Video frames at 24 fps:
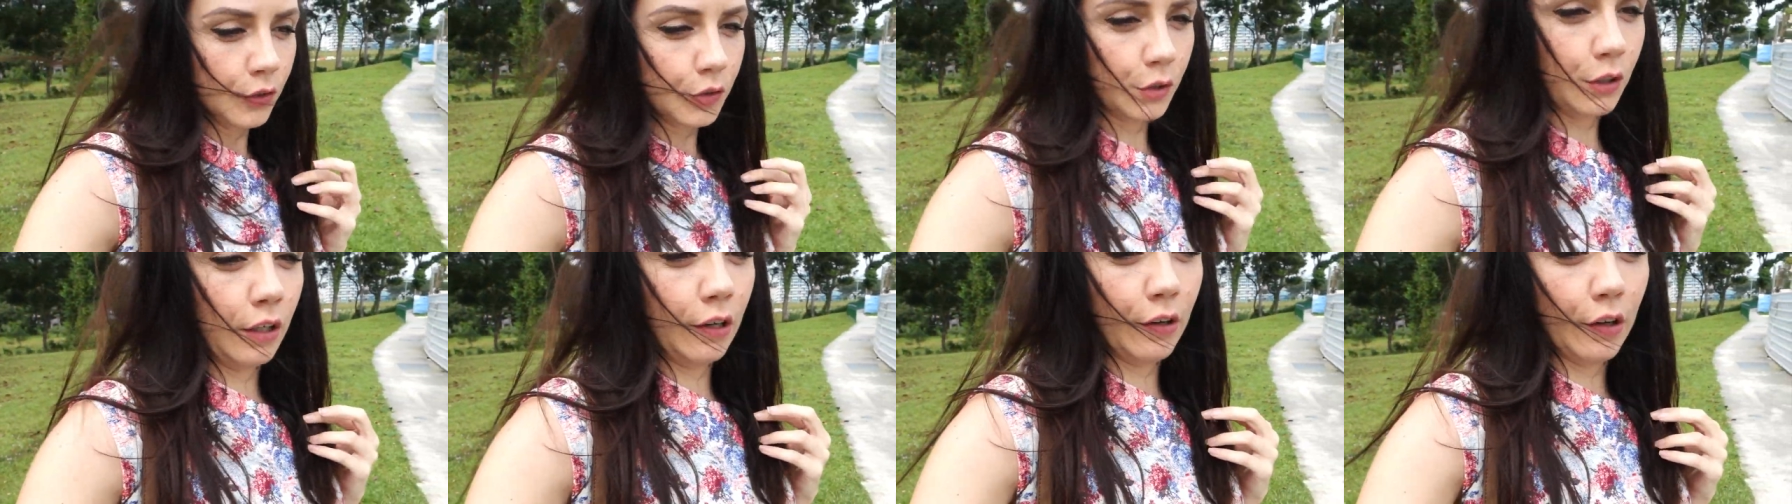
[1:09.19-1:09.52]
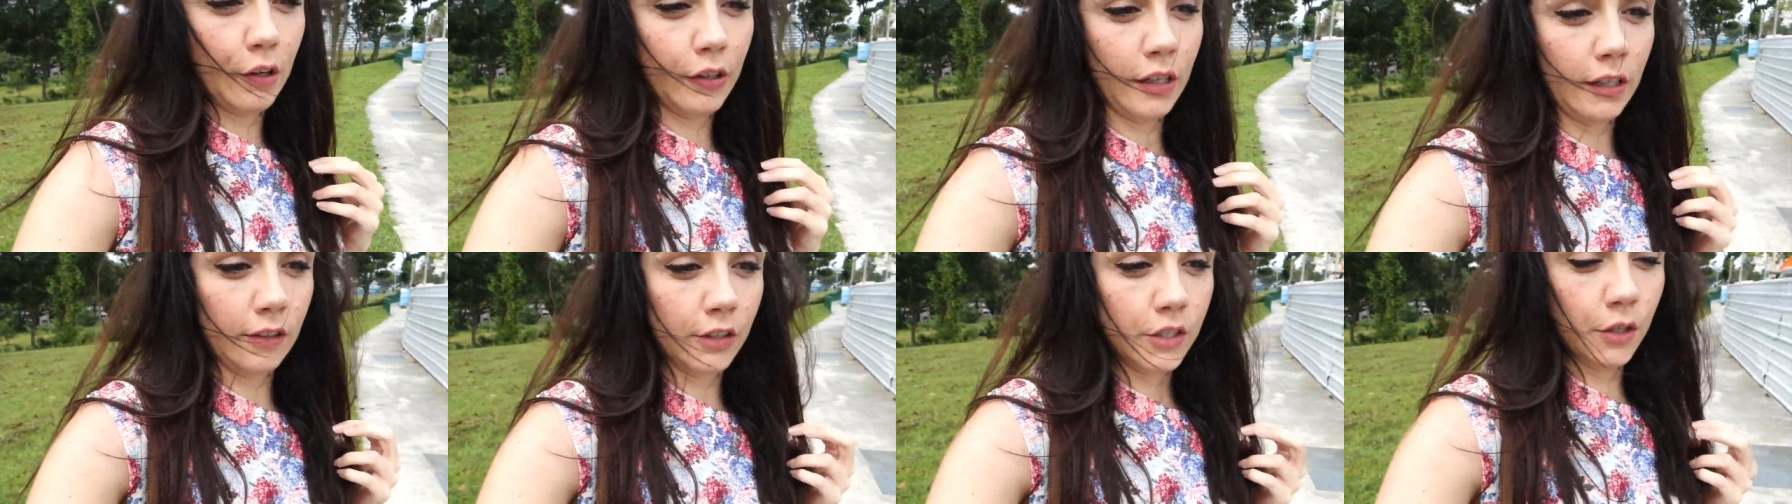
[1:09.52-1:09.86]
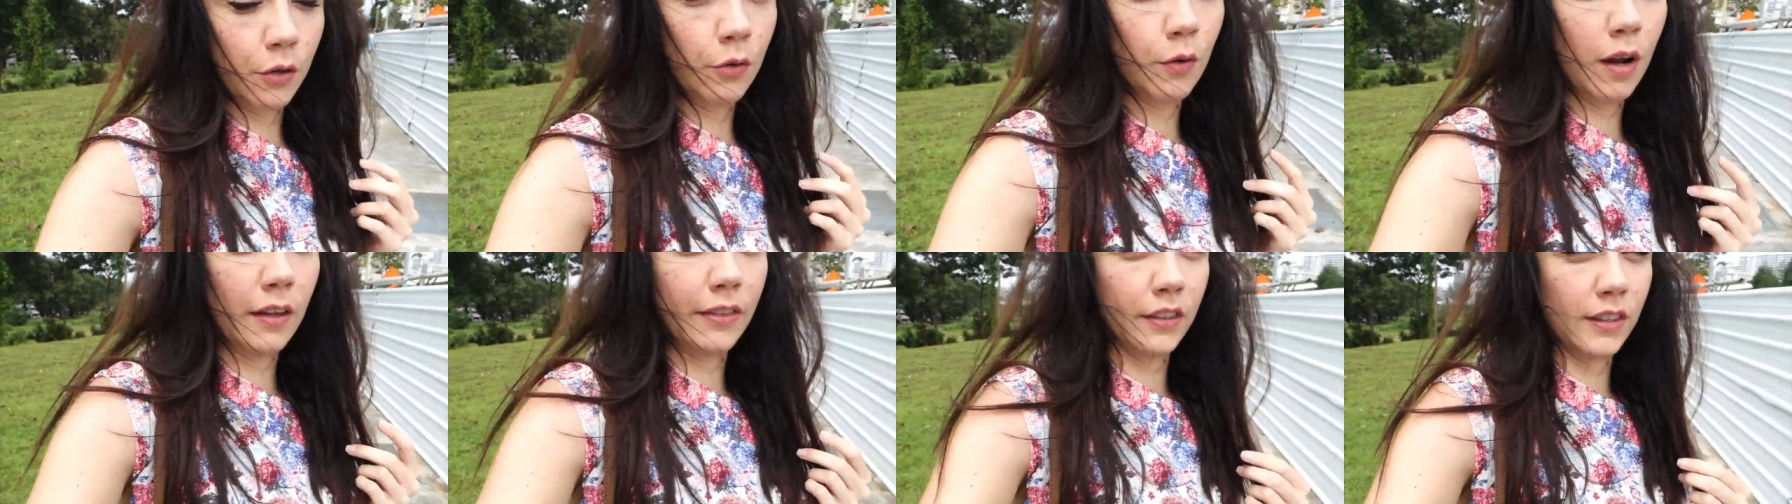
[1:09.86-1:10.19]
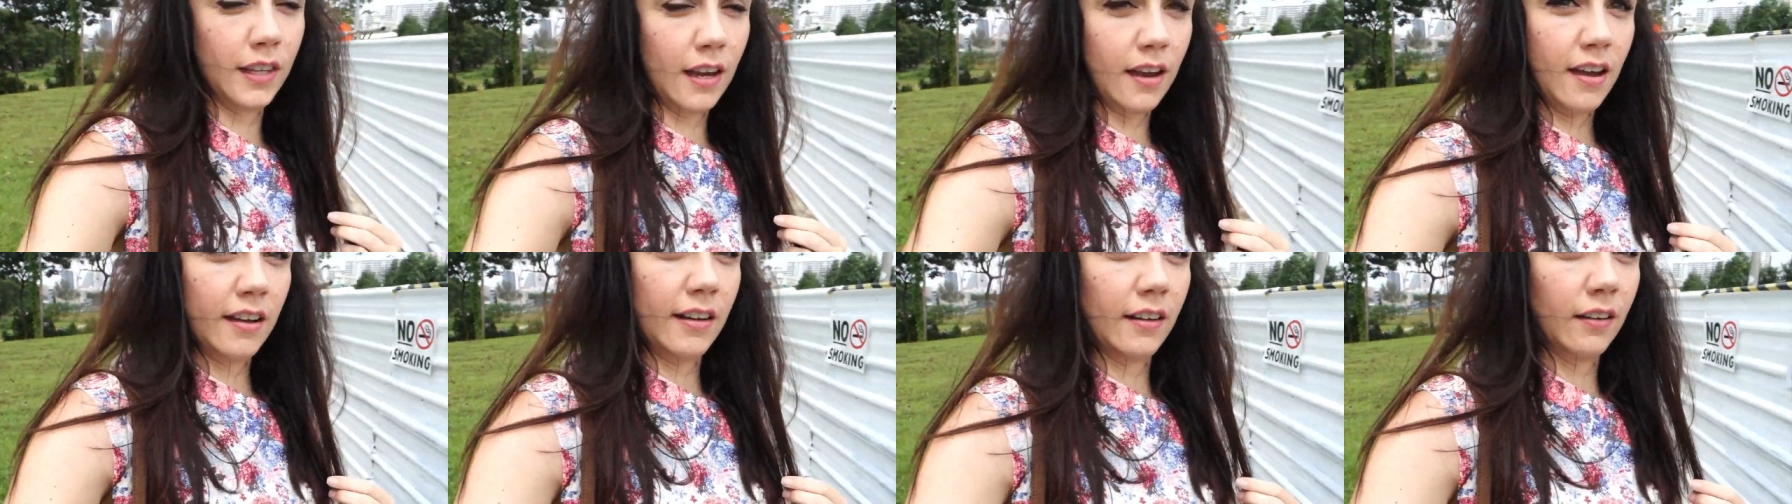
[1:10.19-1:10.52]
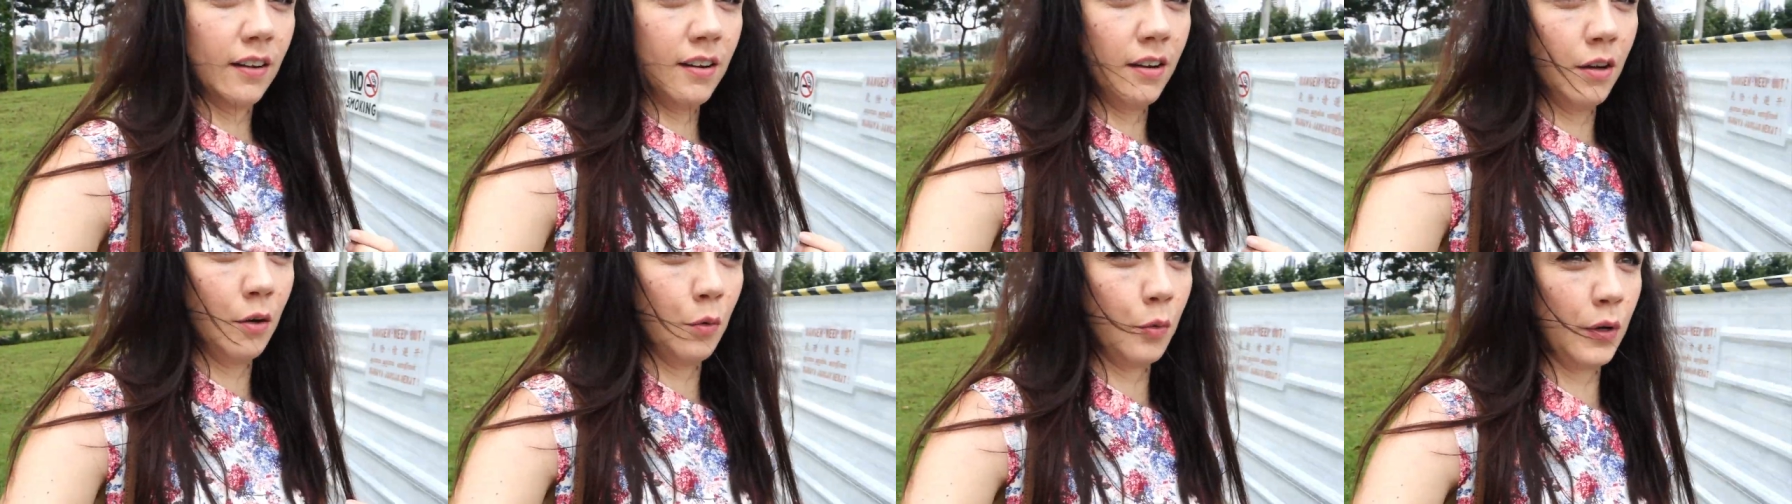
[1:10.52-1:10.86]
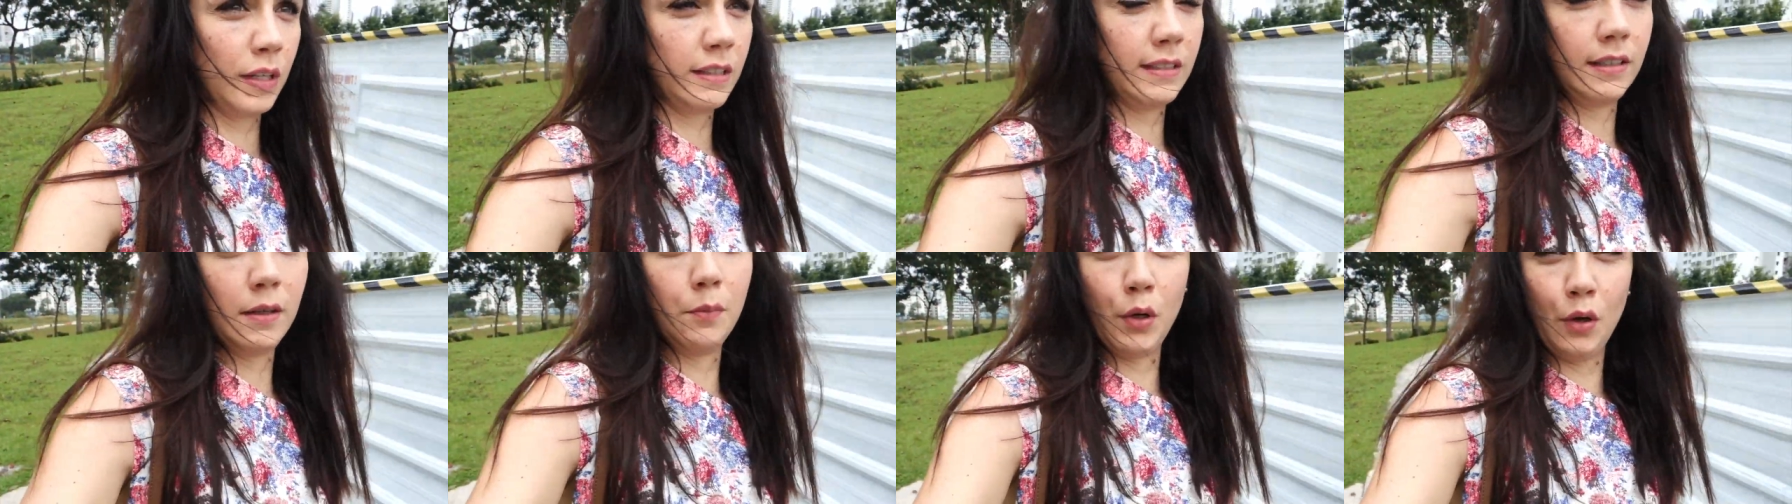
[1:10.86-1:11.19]
to learn it rather than
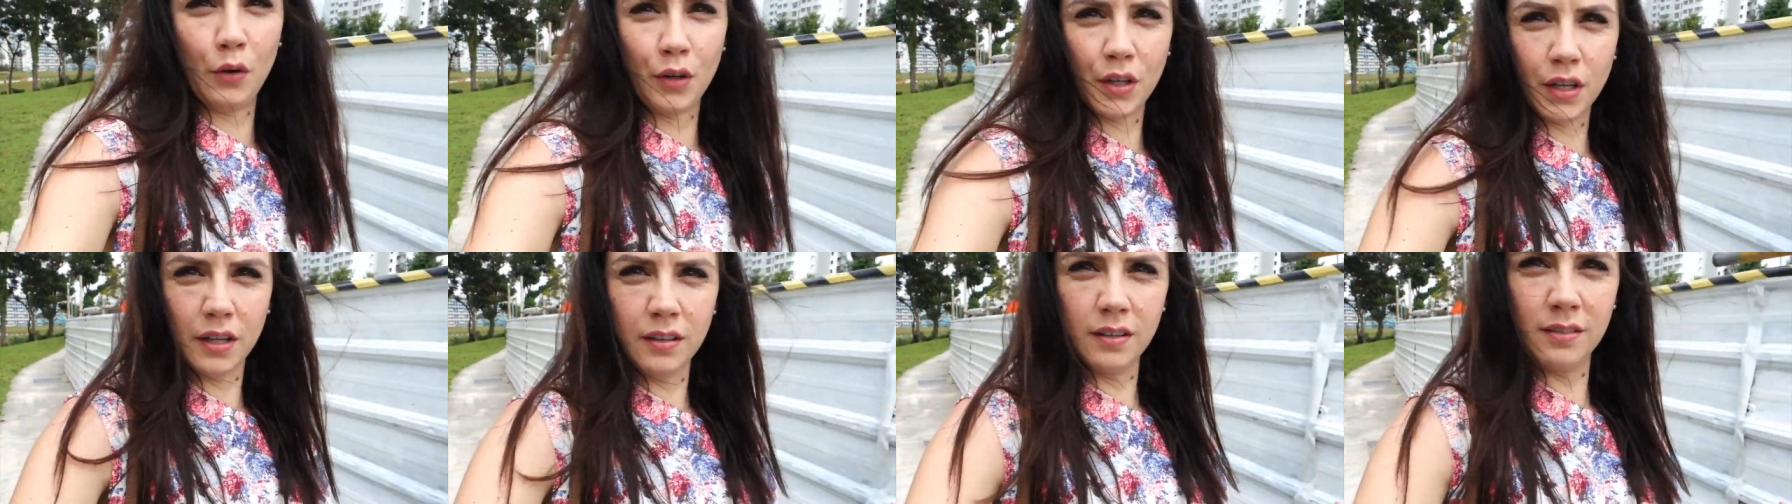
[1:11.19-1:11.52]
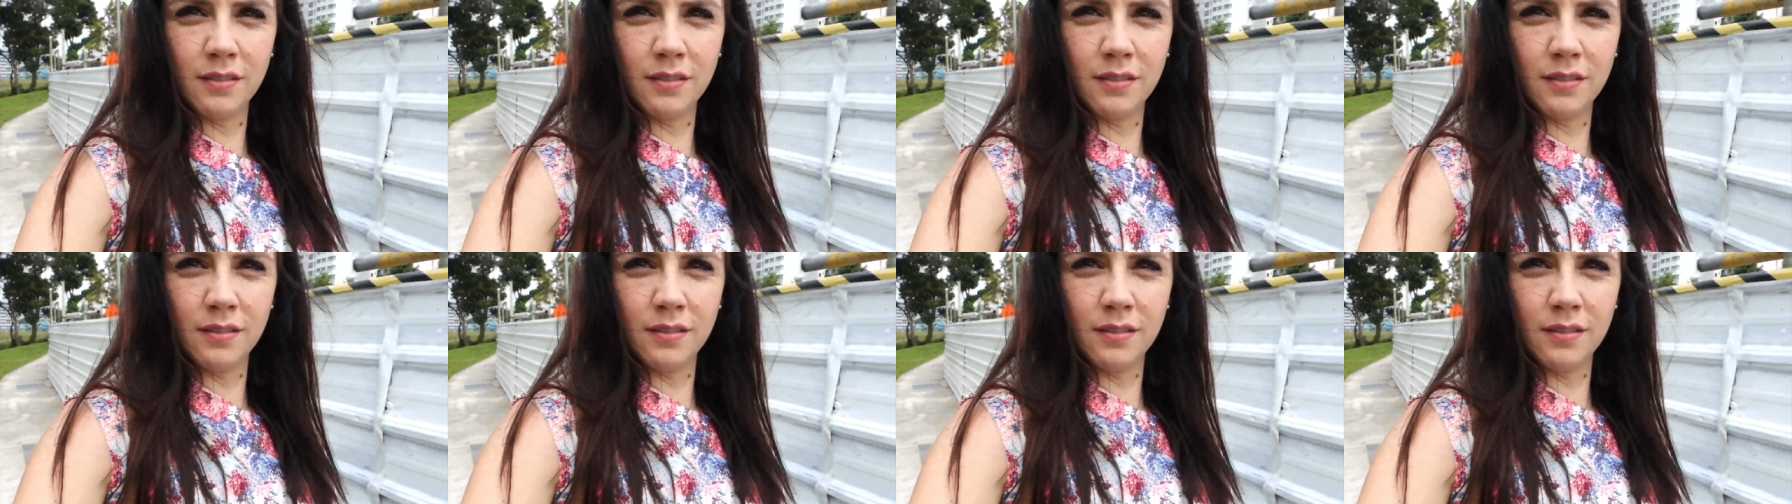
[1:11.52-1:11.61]
reading a book.